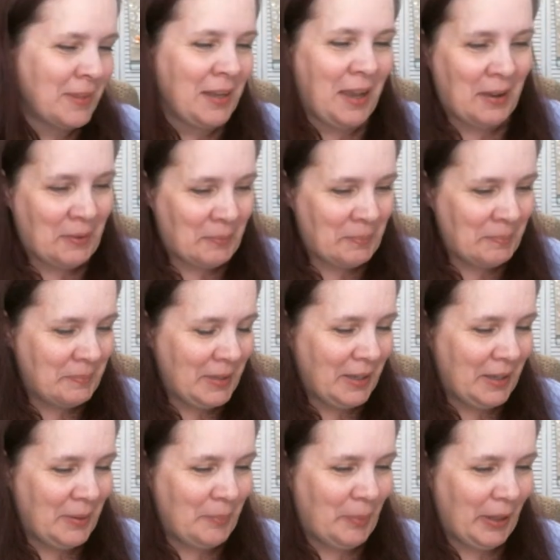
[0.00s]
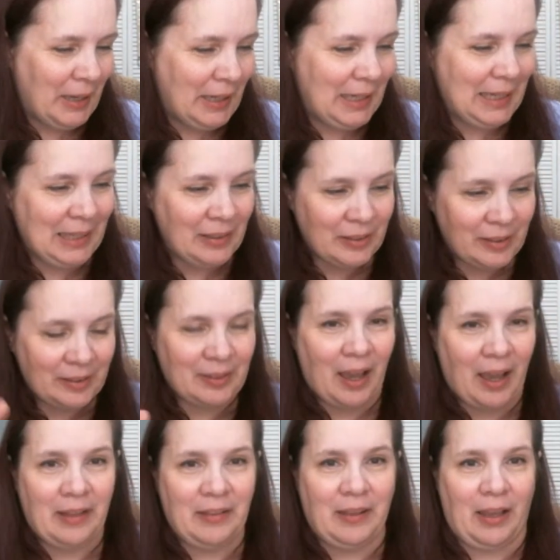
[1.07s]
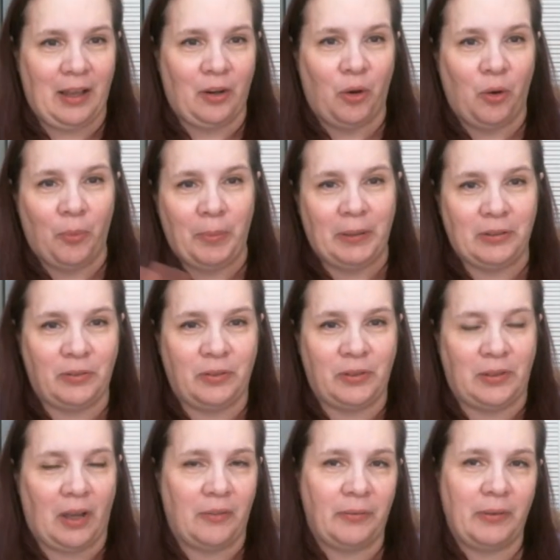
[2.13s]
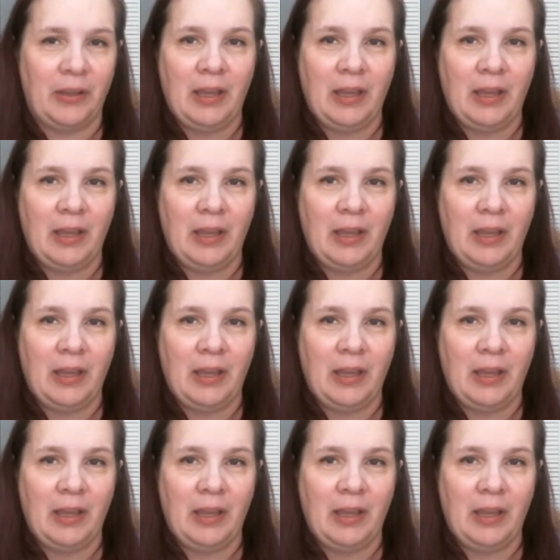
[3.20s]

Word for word: um, but inside they had a whole bunch of stuff.